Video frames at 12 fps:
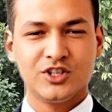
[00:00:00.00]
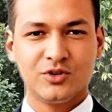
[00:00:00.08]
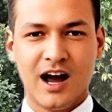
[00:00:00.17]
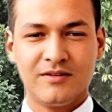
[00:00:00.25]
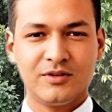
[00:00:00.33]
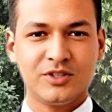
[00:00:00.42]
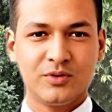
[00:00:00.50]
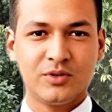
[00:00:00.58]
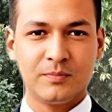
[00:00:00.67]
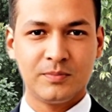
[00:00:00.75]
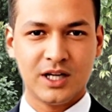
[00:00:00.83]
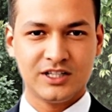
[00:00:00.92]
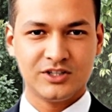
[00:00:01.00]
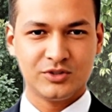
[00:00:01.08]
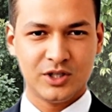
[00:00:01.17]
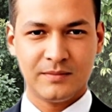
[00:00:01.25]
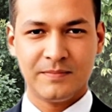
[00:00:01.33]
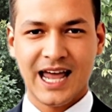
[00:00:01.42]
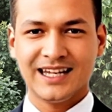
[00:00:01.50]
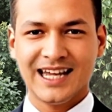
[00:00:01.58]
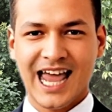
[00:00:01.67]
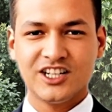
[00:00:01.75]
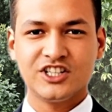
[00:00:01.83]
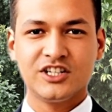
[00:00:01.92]
travels through the bloodstream and
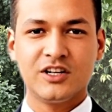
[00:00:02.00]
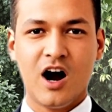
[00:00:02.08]
latches